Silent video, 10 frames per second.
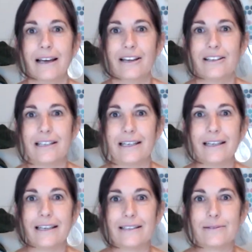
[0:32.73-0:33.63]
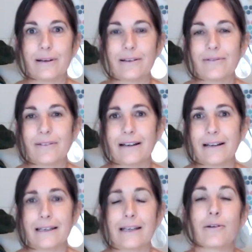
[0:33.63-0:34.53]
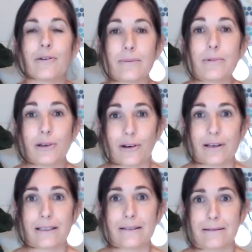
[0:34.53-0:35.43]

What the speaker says: She is an incredible yoga